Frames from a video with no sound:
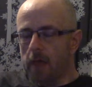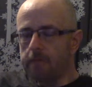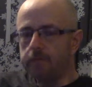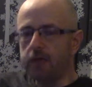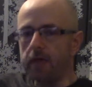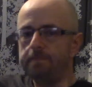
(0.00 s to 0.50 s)

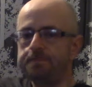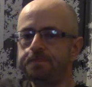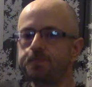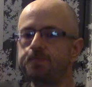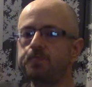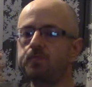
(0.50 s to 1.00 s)
Yeah,
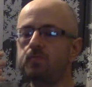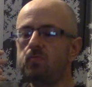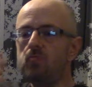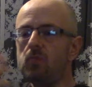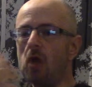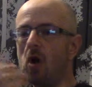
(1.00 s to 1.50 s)

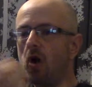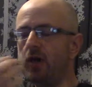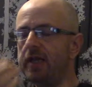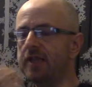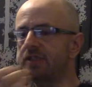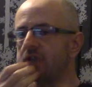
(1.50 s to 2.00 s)

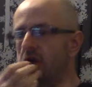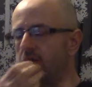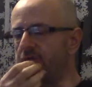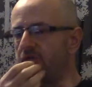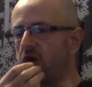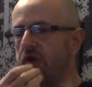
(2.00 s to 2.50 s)
honeyness at the
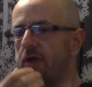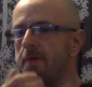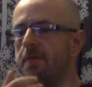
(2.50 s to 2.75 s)
front,